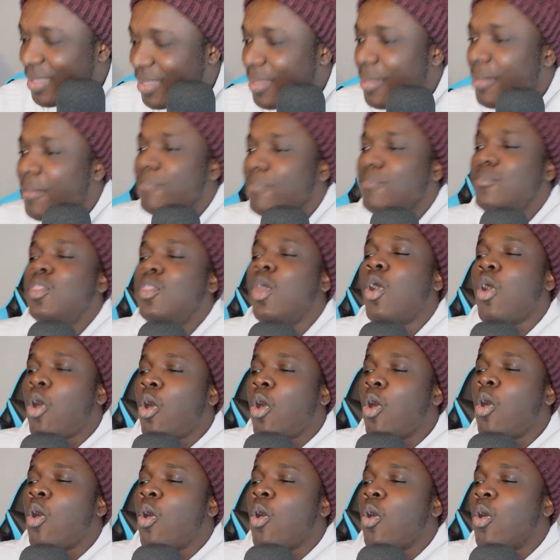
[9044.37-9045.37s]

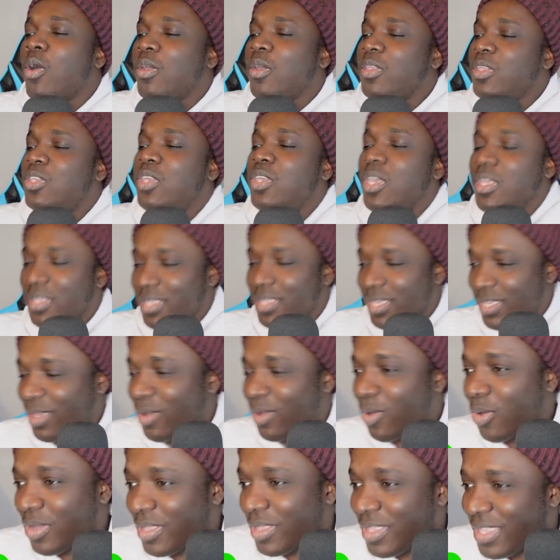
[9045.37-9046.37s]
No, you
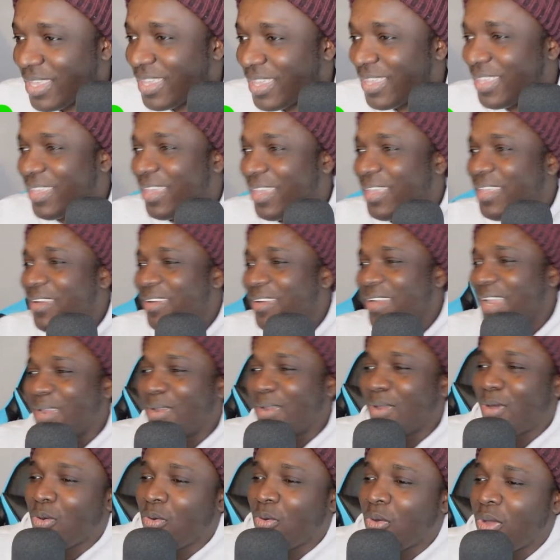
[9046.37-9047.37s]
hear that?
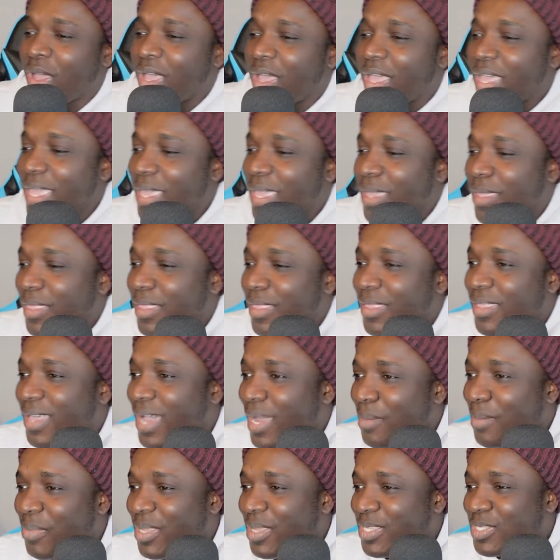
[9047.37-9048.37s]
No,
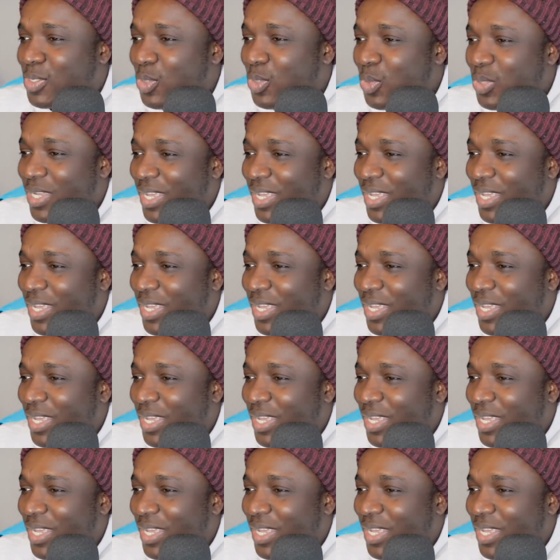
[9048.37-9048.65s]
God bless you.